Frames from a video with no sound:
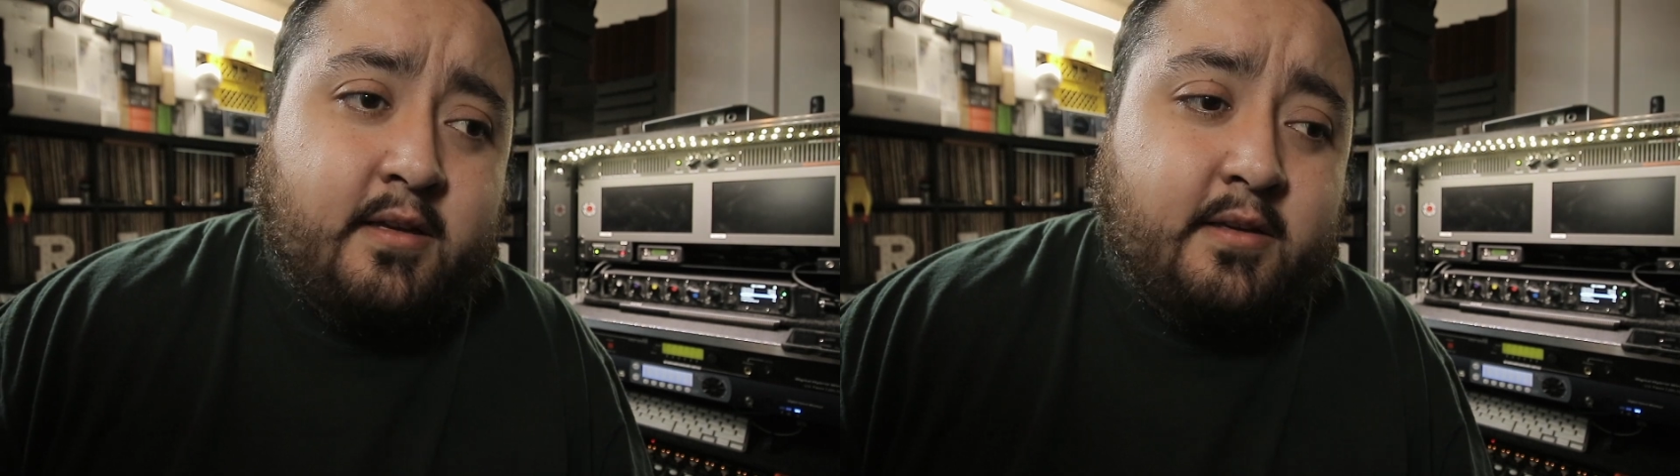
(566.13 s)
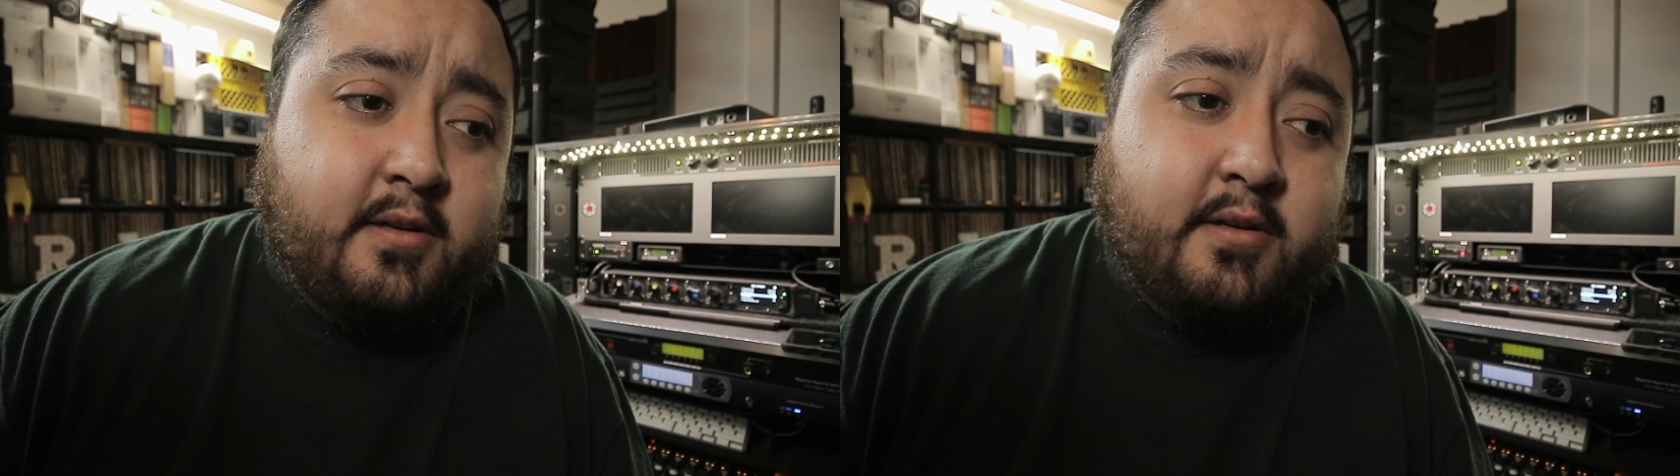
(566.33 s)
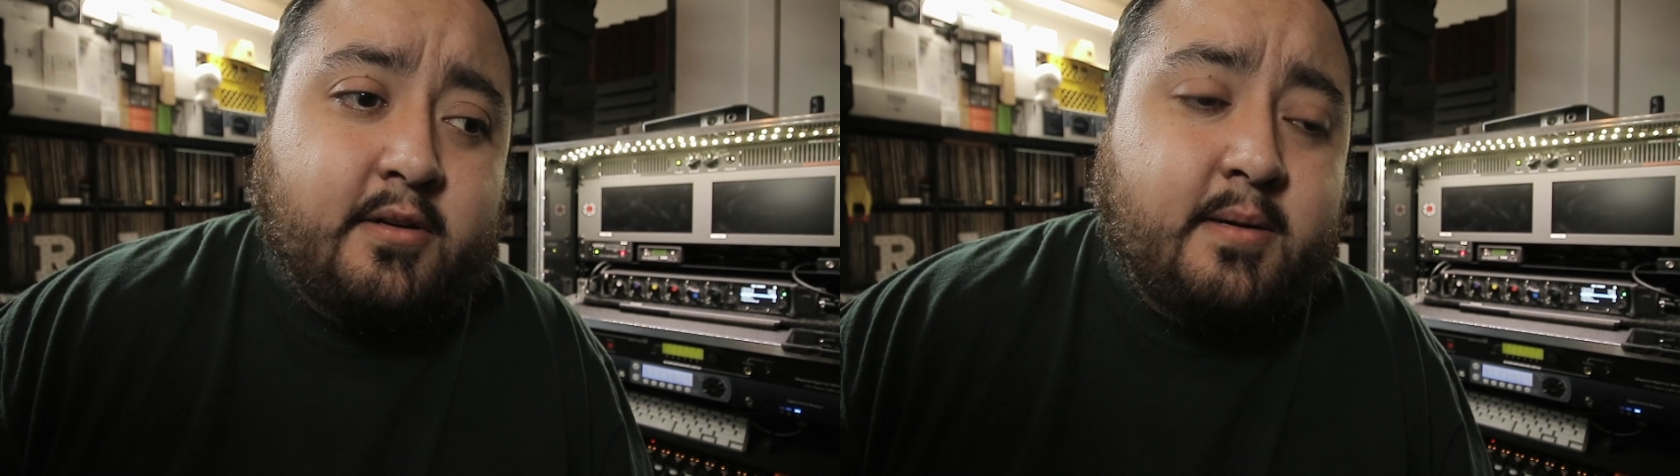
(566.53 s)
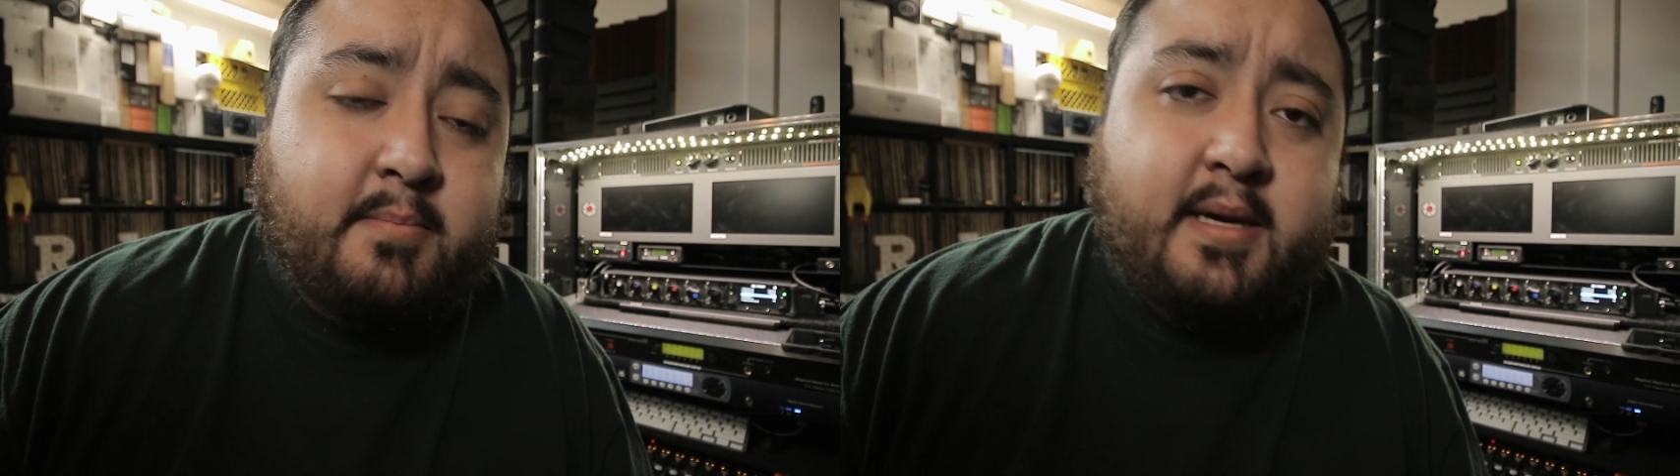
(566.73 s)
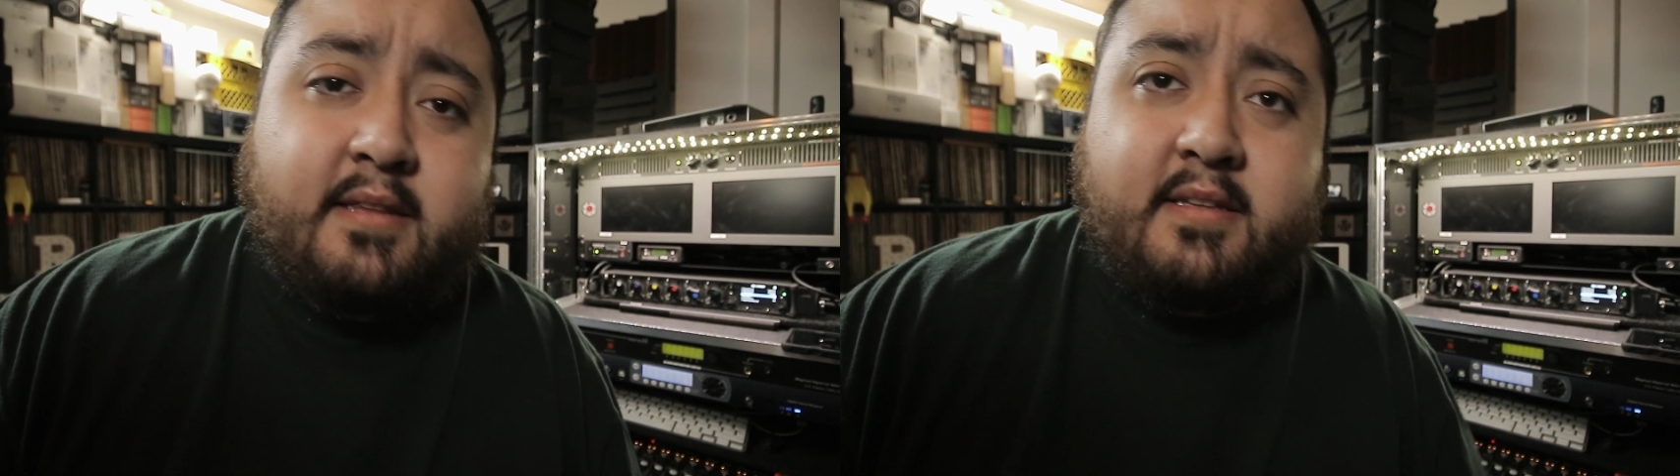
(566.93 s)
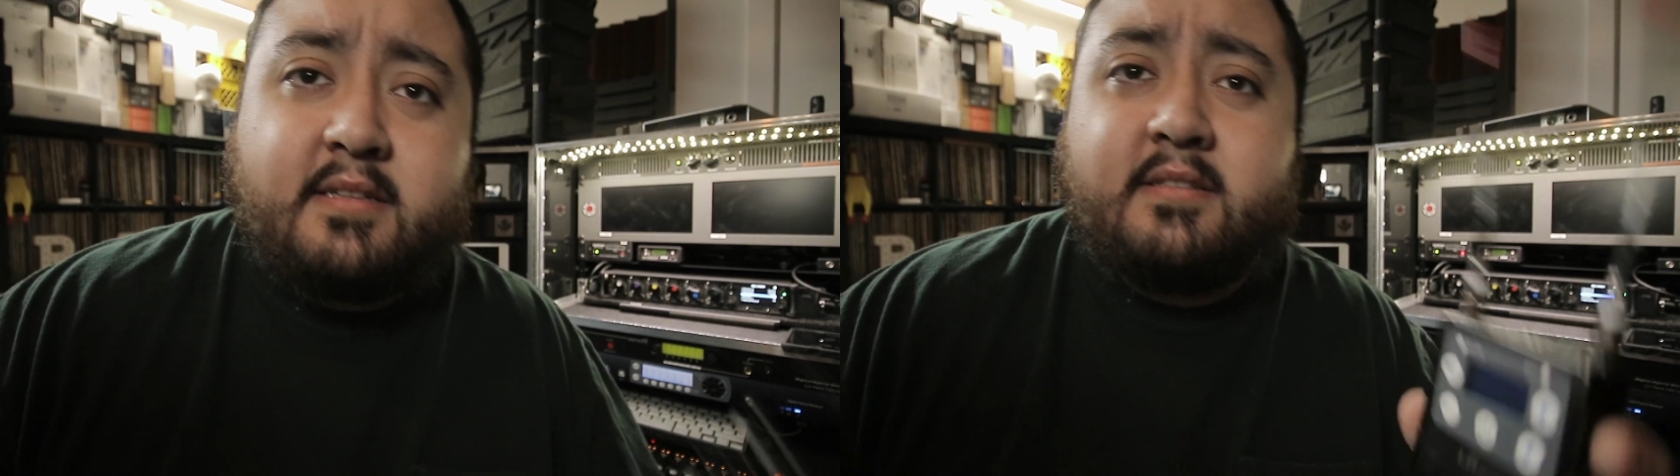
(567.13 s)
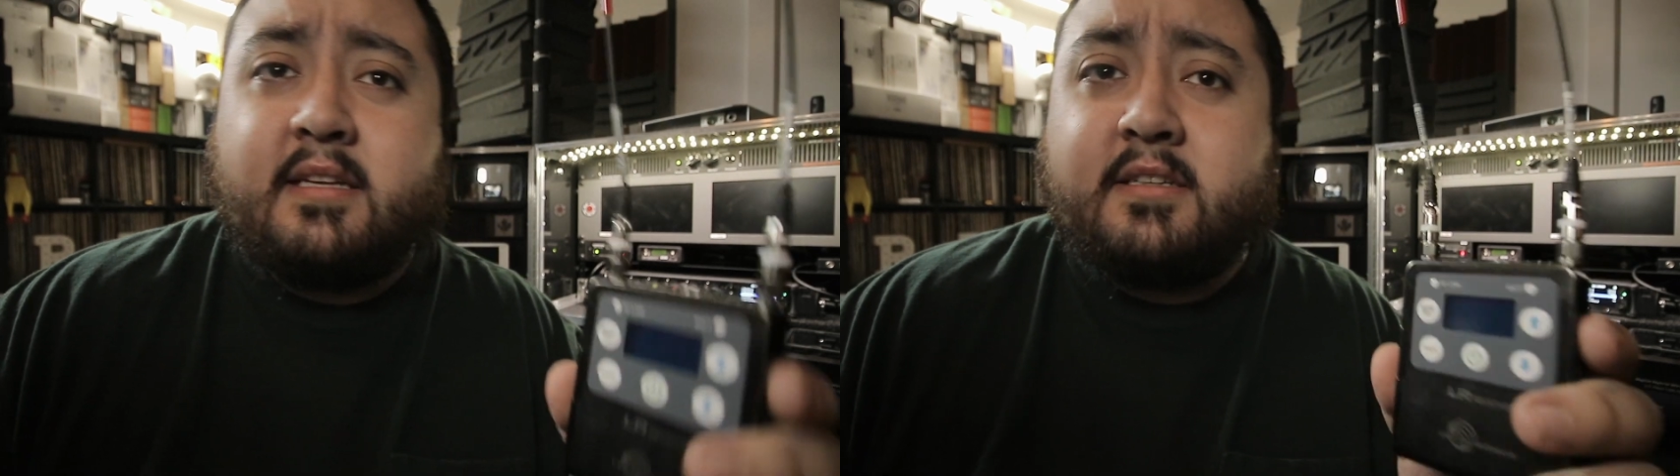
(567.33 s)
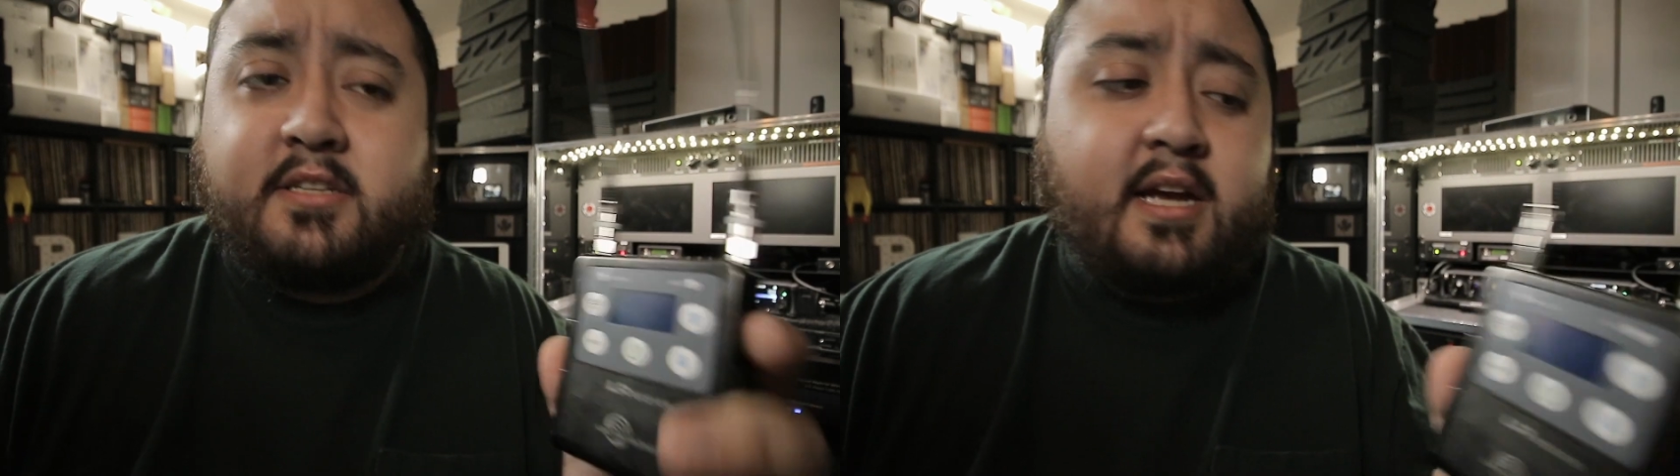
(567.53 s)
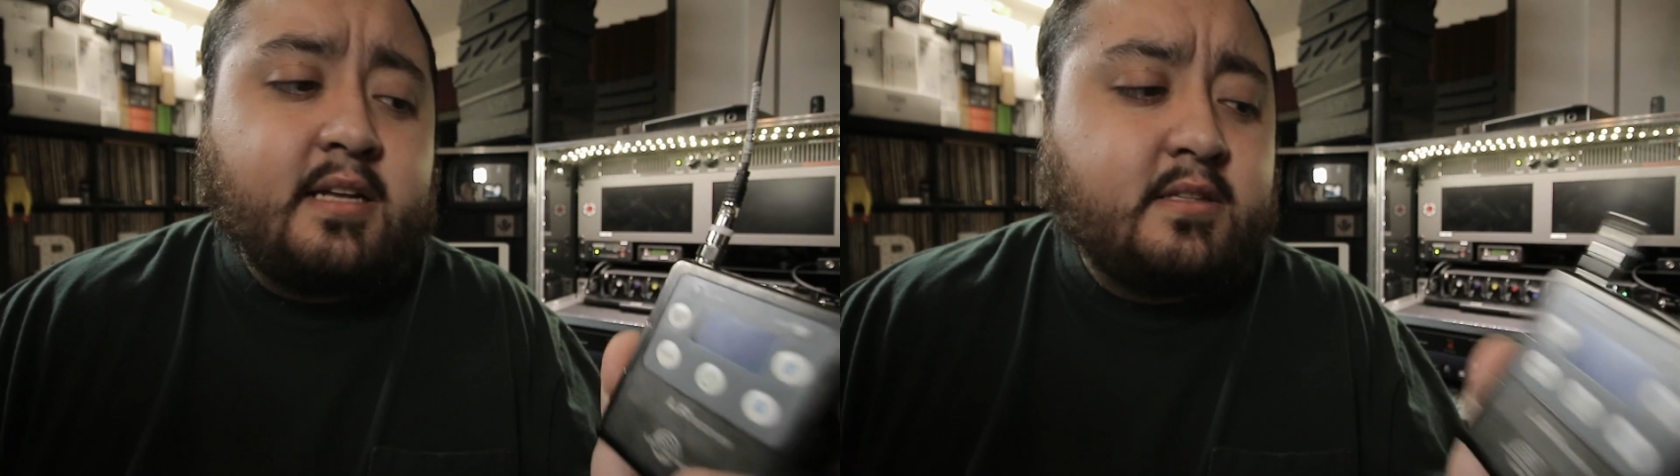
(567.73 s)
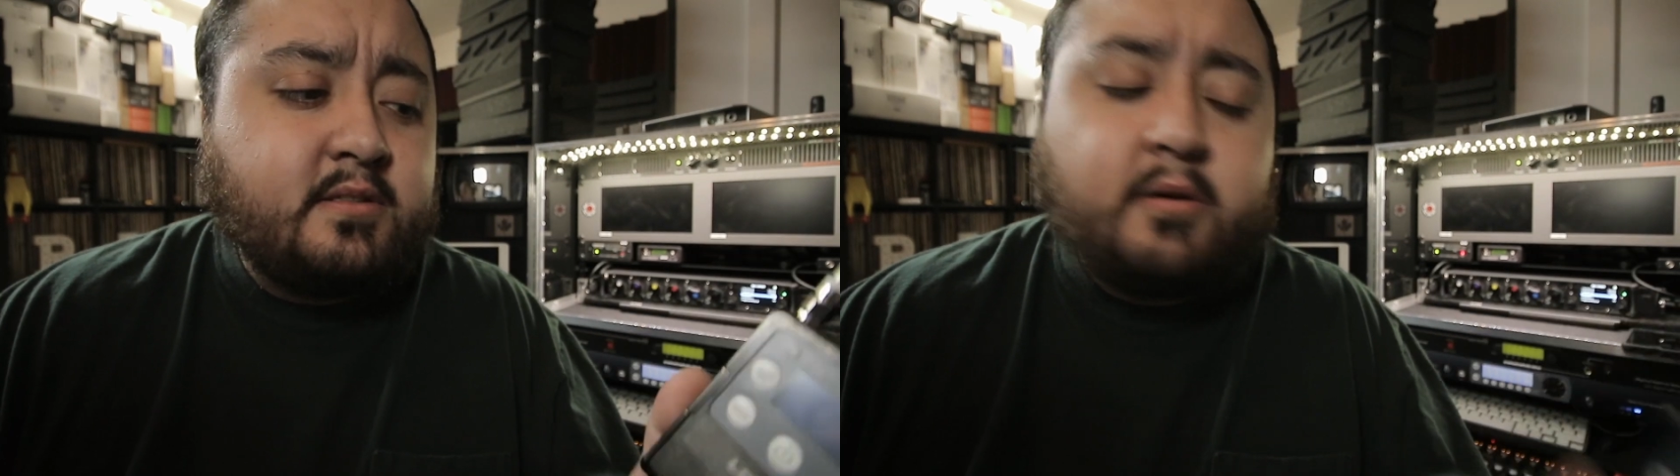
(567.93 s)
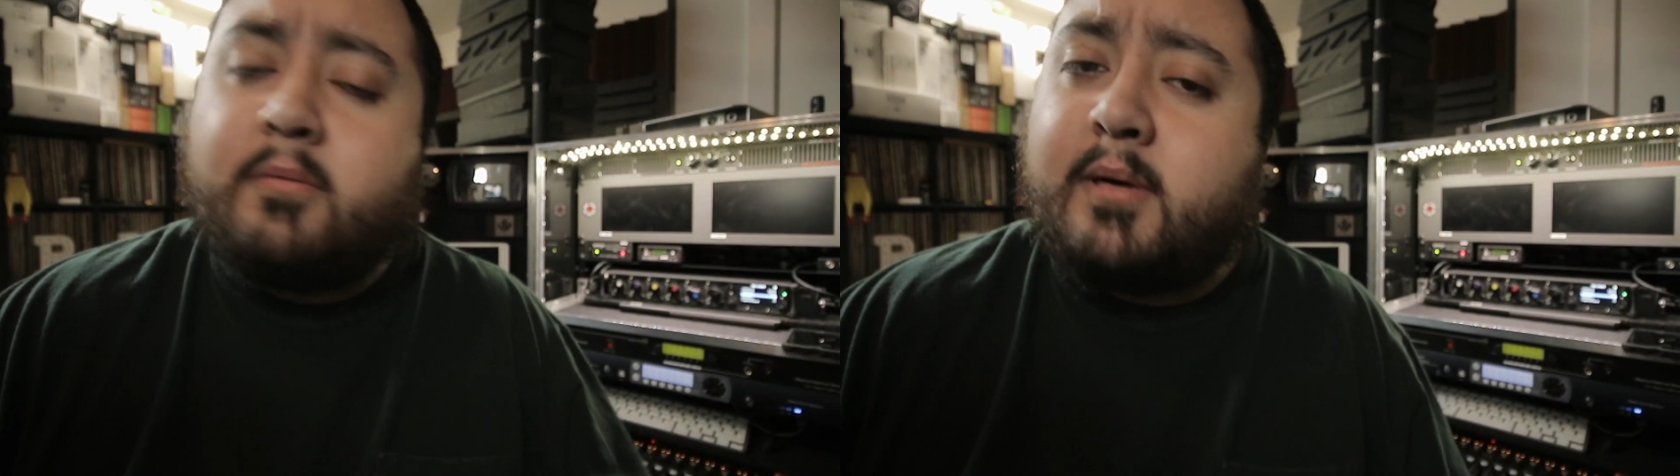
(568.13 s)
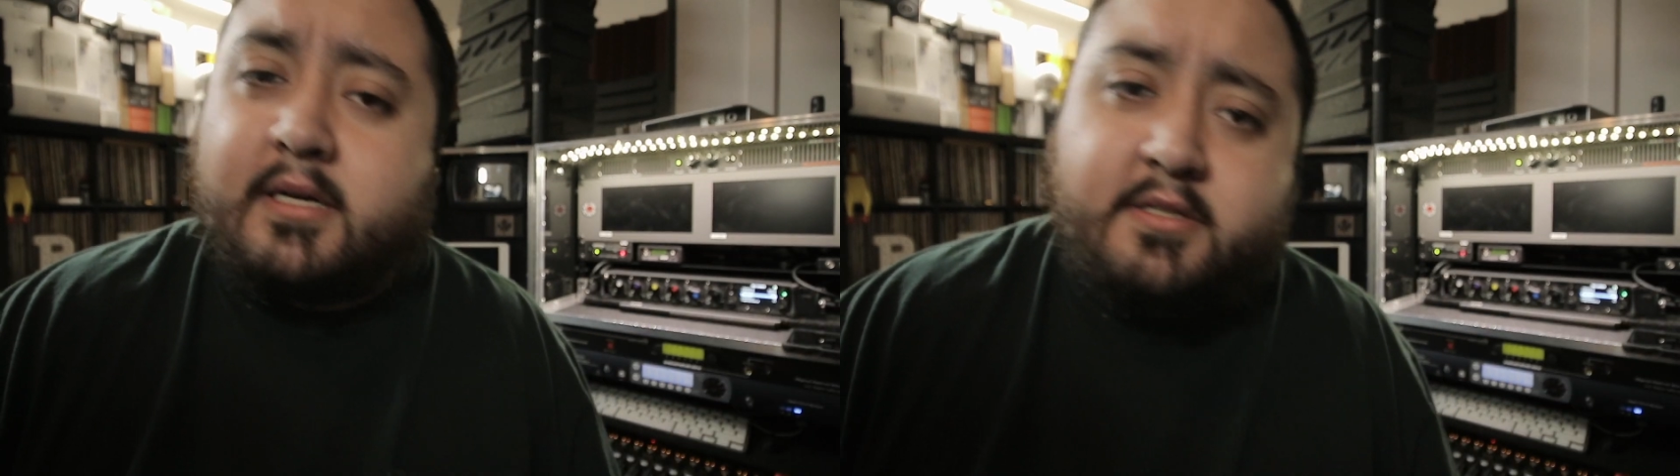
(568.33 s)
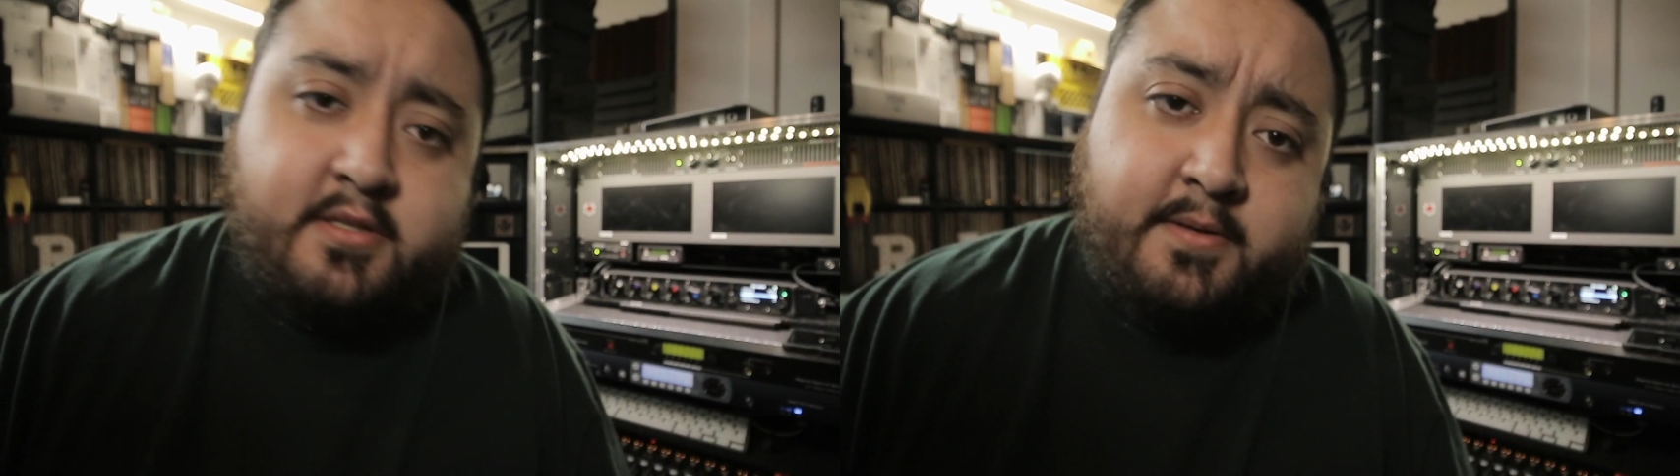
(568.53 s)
you're gonna make this thing shine so much.